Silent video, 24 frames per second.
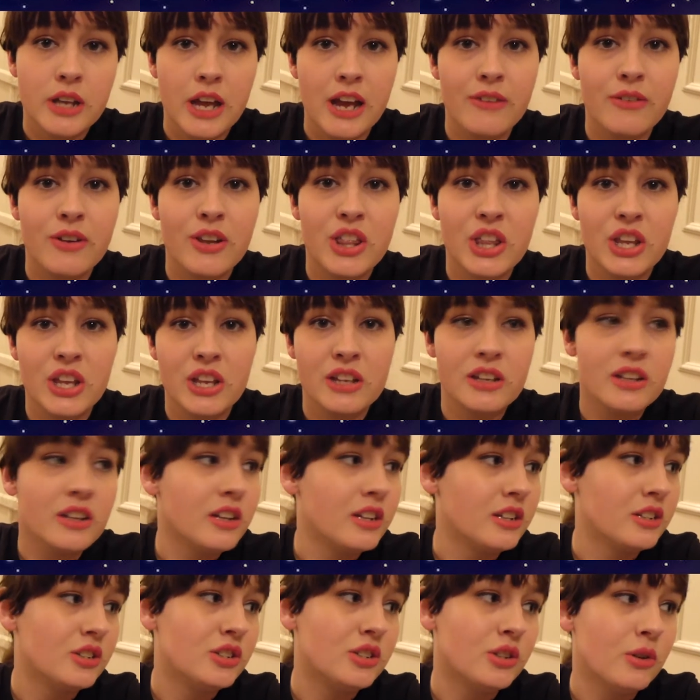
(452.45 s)
Everything
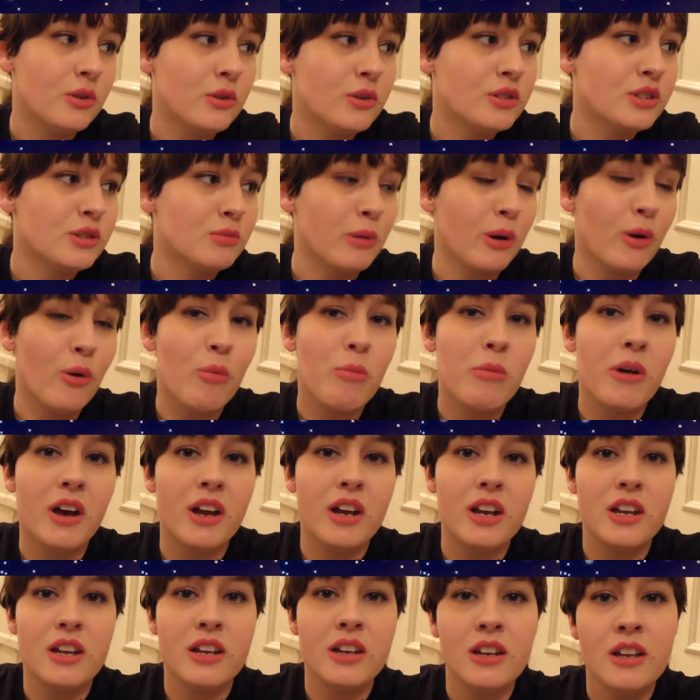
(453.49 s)
is soaked. My whole
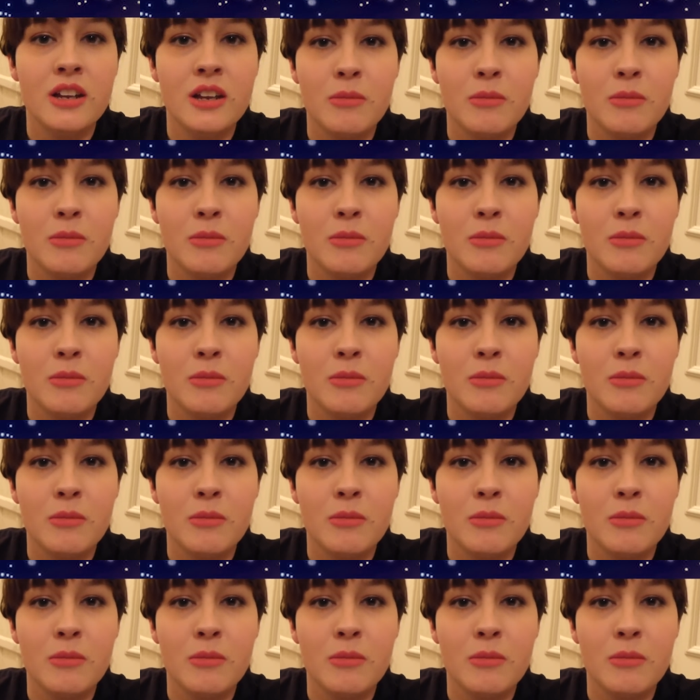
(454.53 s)
body,